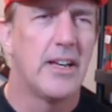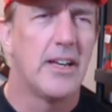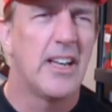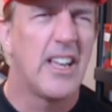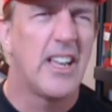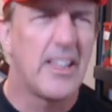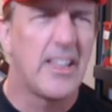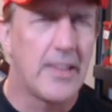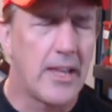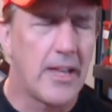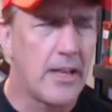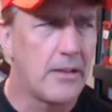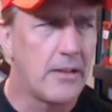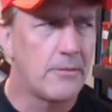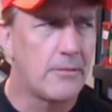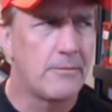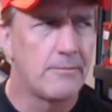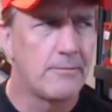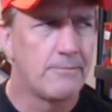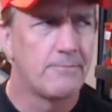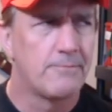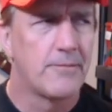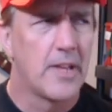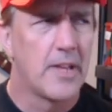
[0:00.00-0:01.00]
And then,
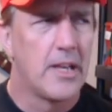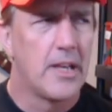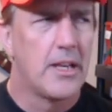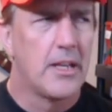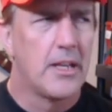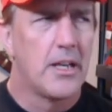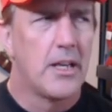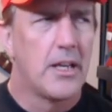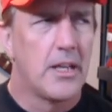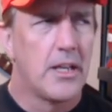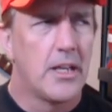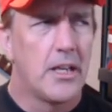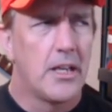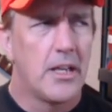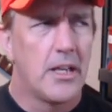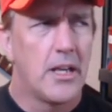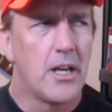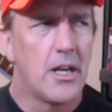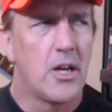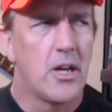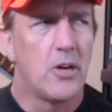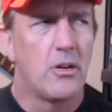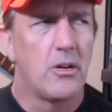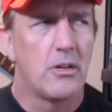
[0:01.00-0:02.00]

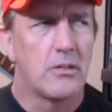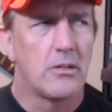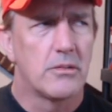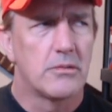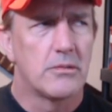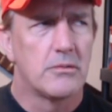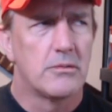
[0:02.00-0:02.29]
a